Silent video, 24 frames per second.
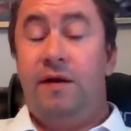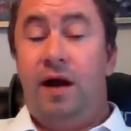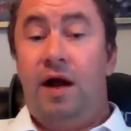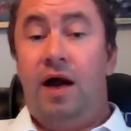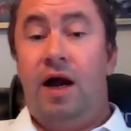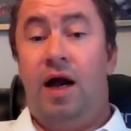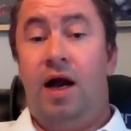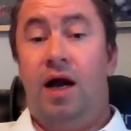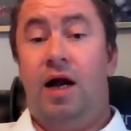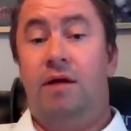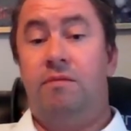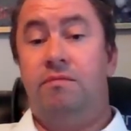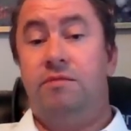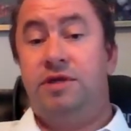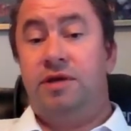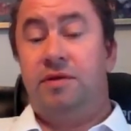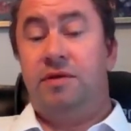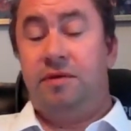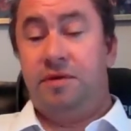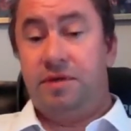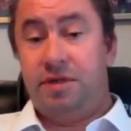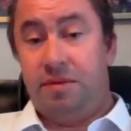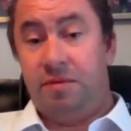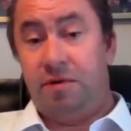Um,
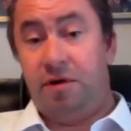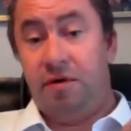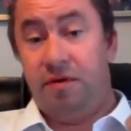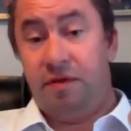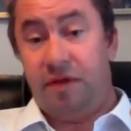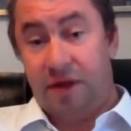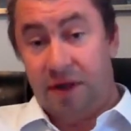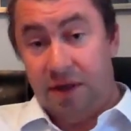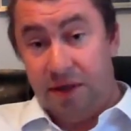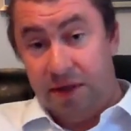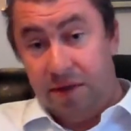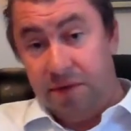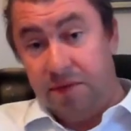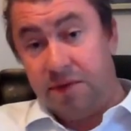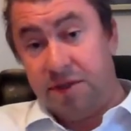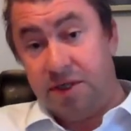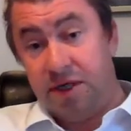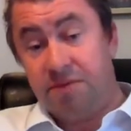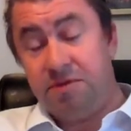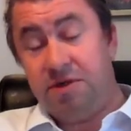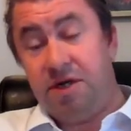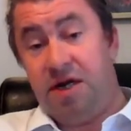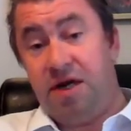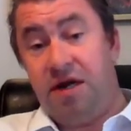so there's a, both a
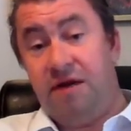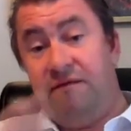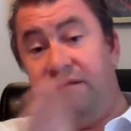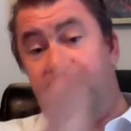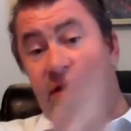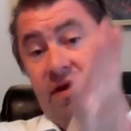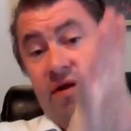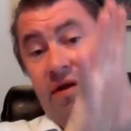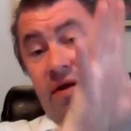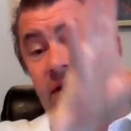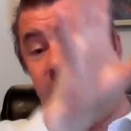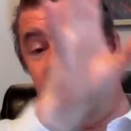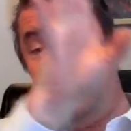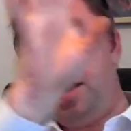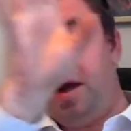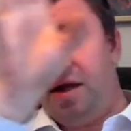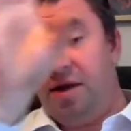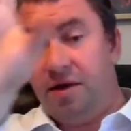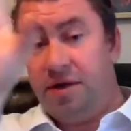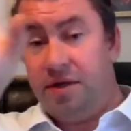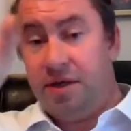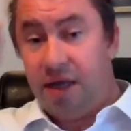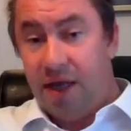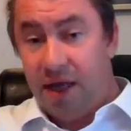subjective and
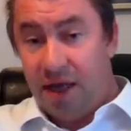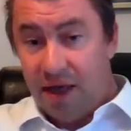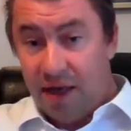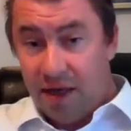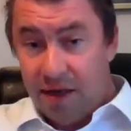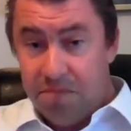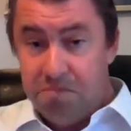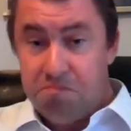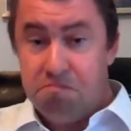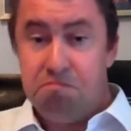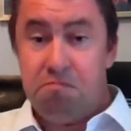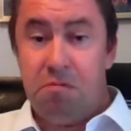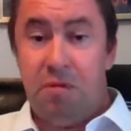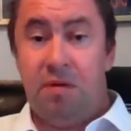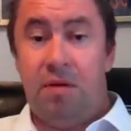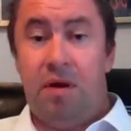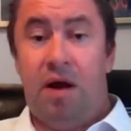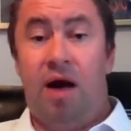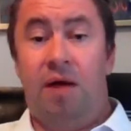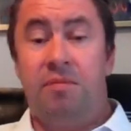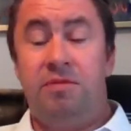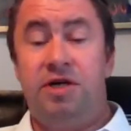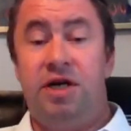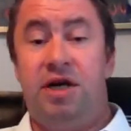and a
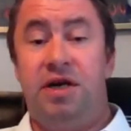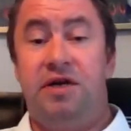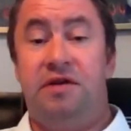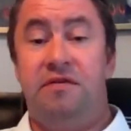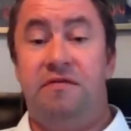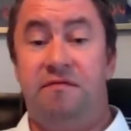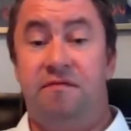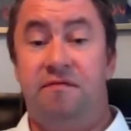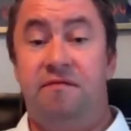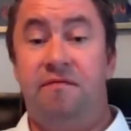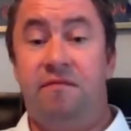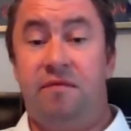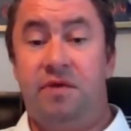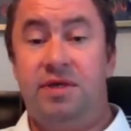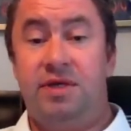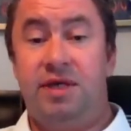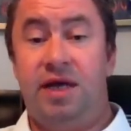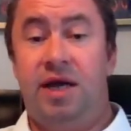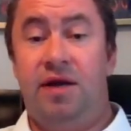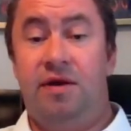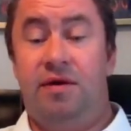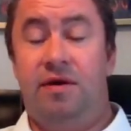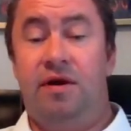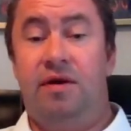objective
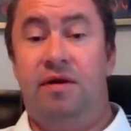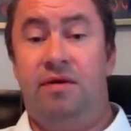standard.